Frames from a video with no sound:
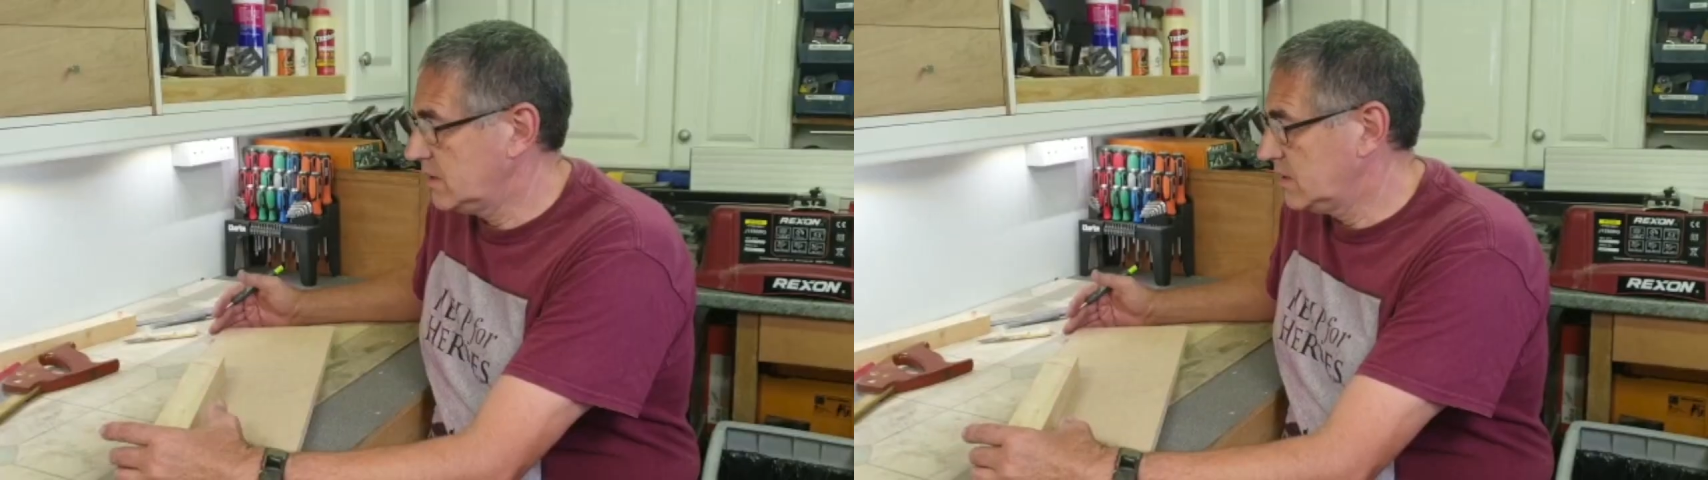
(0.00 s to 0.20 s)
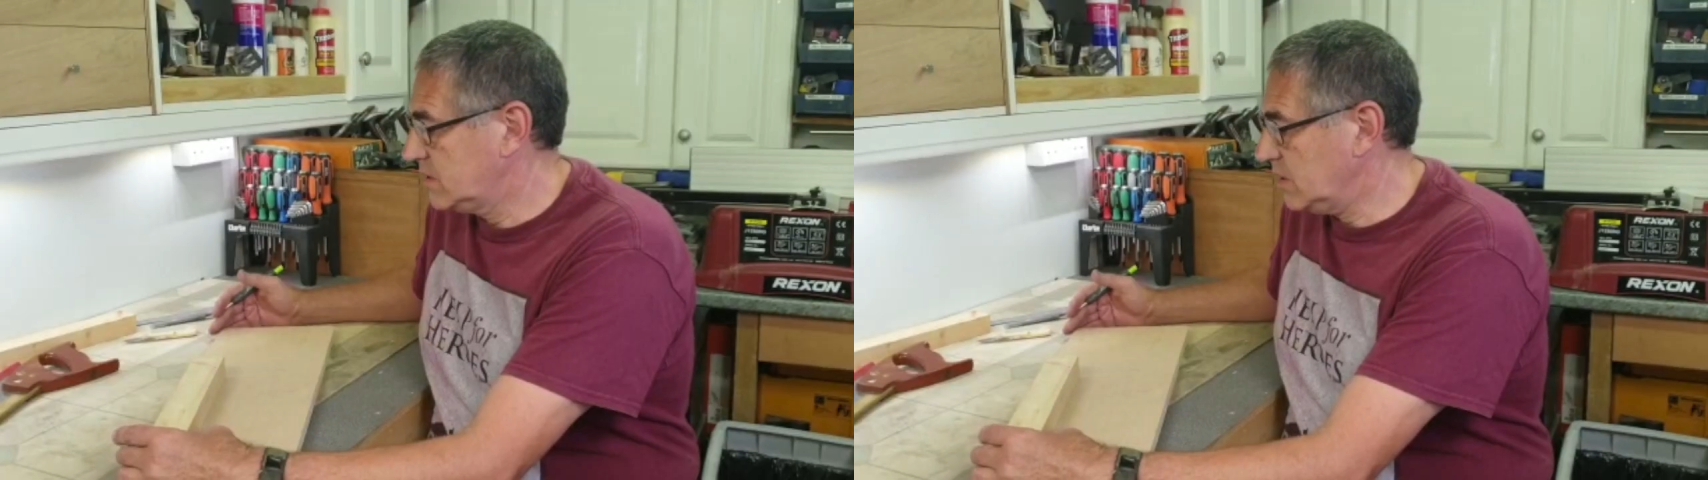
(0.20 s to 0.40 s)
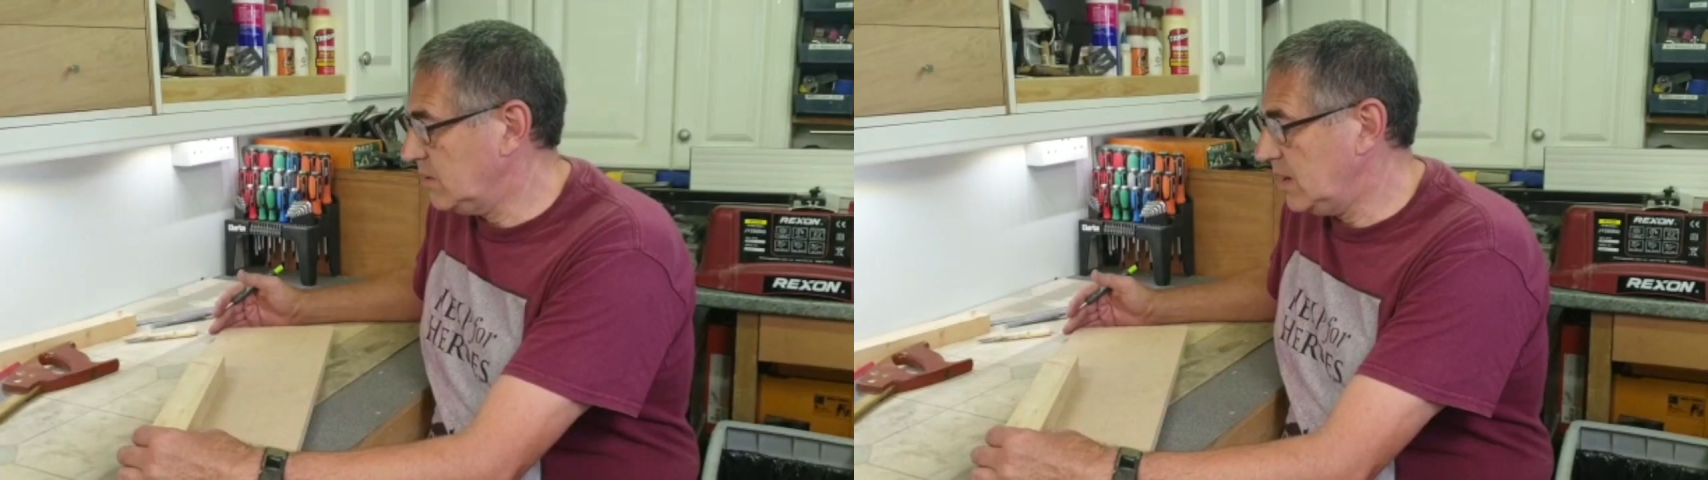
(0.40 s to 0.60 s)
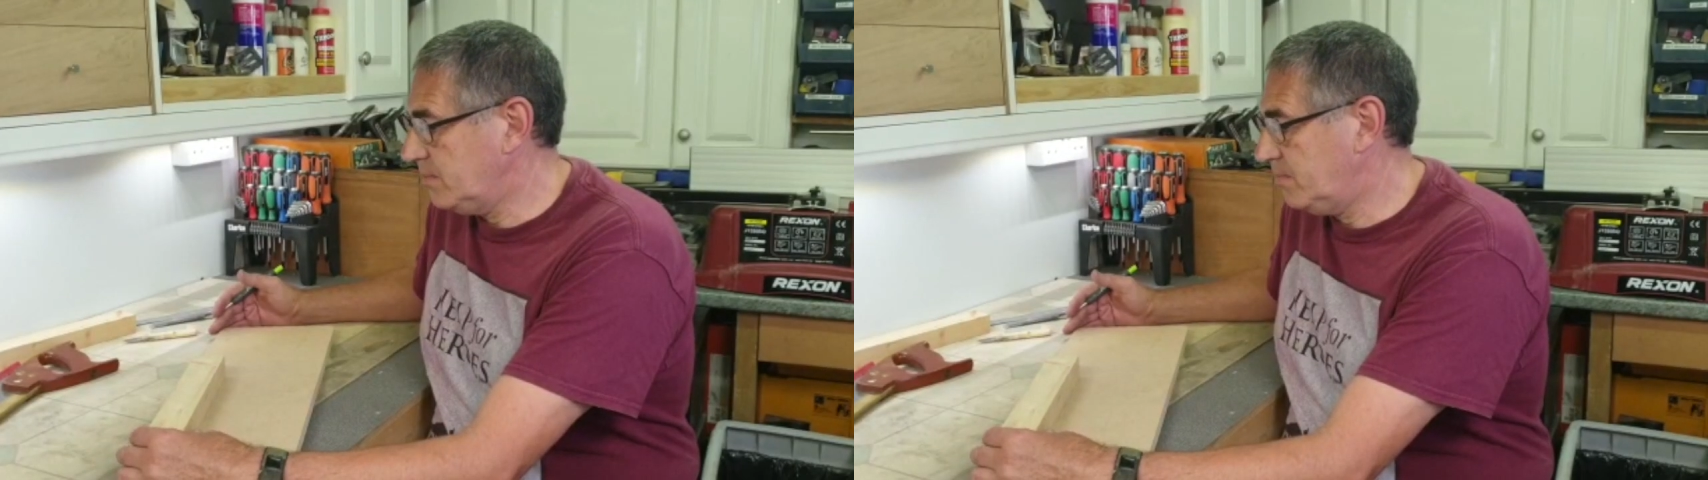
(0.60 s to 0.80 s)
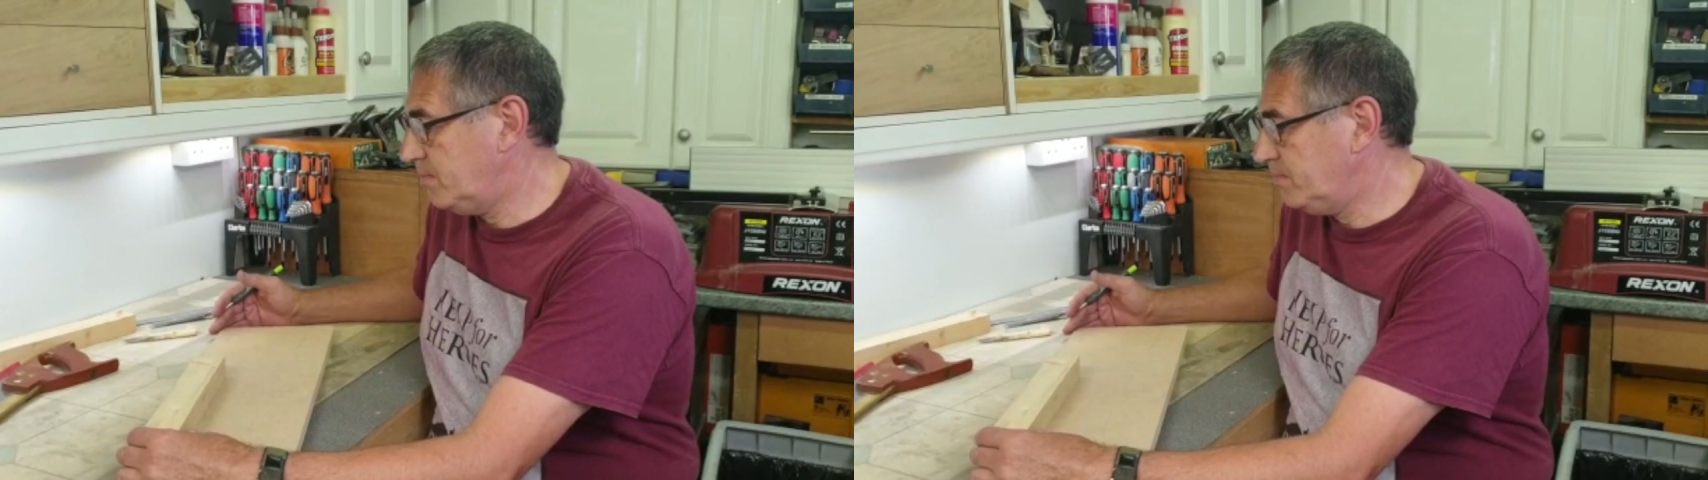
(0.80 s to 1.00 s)
So our
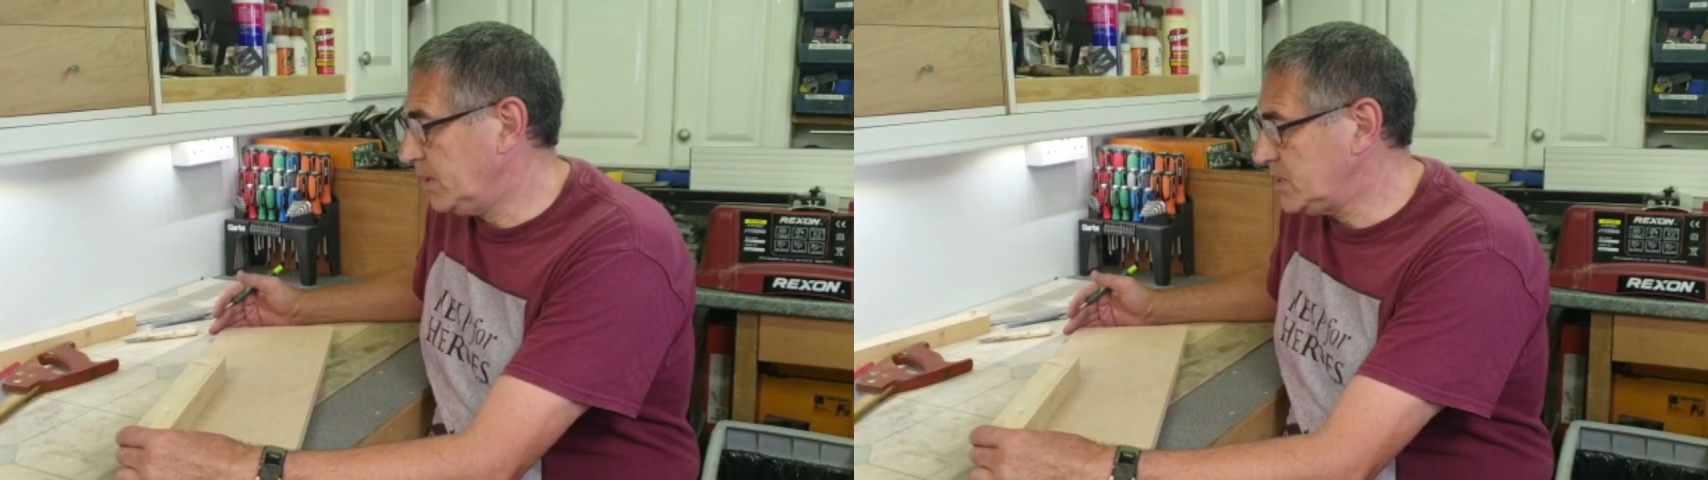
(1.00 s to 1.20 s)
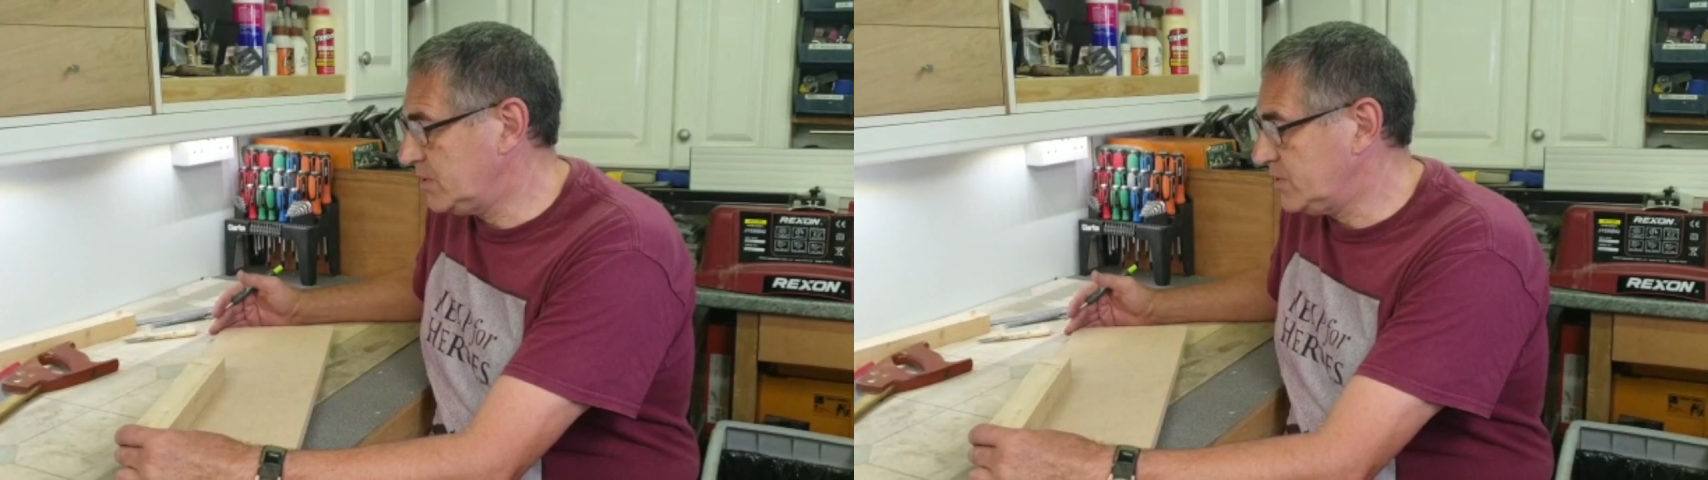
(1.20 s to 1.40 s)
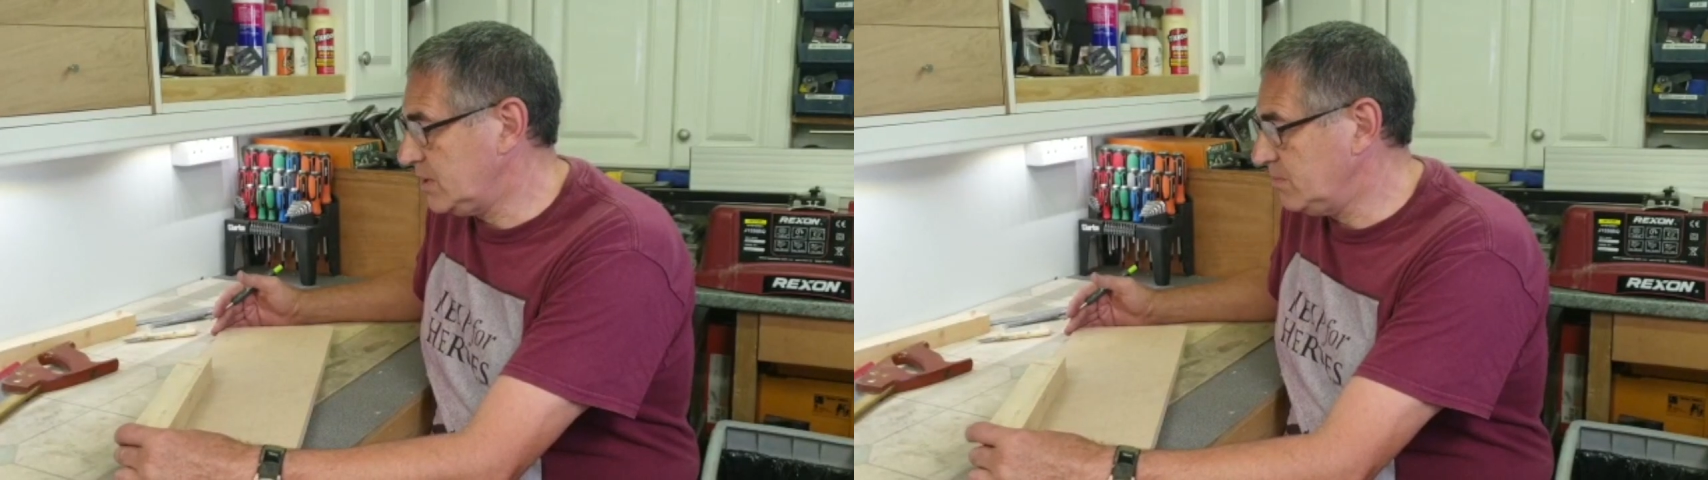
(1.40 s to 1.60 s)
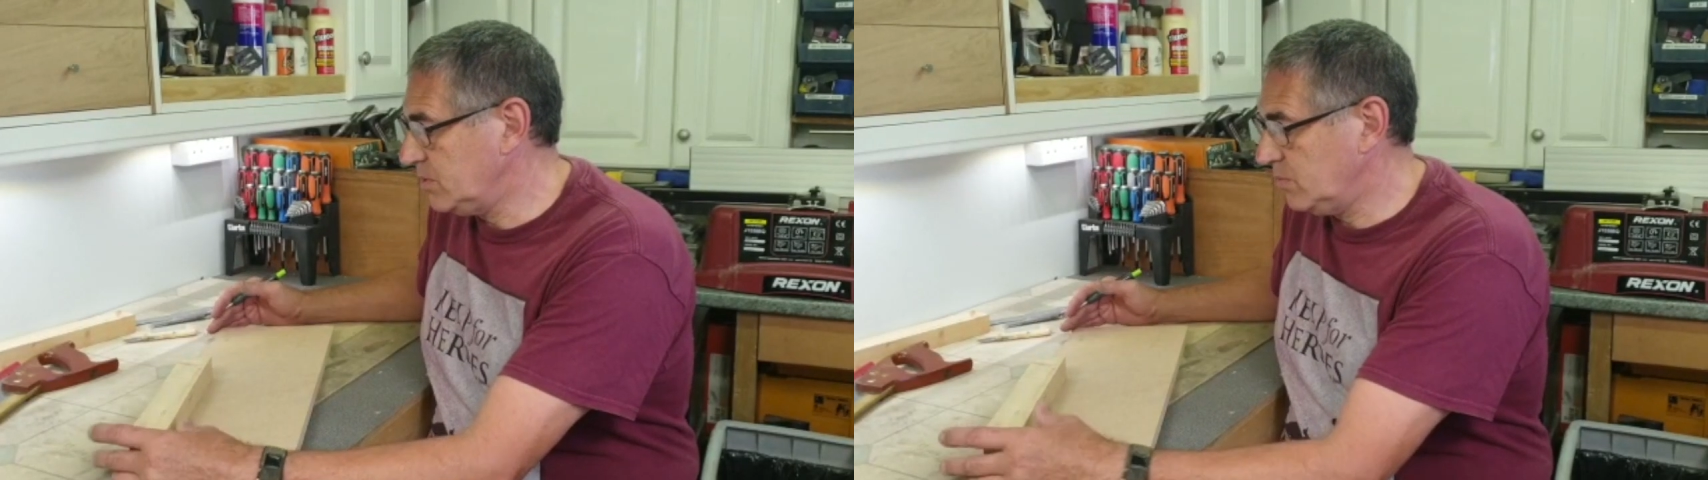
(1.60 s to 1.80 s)
piece of timber that